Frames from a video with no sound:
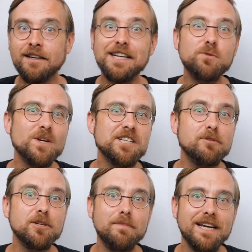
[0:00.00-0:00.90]
it's
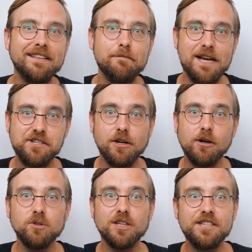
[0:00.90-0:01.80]
reasonable to bet that
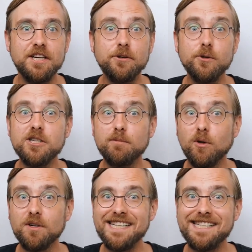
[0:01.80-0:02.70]
MasterCard will continue to
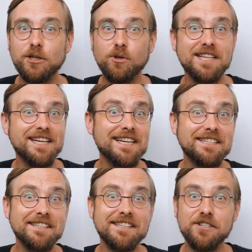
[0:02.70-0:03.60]
explore decentralized
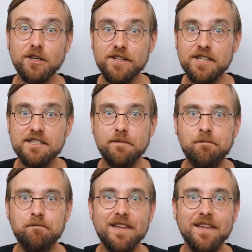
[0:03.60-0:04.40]
assets and services.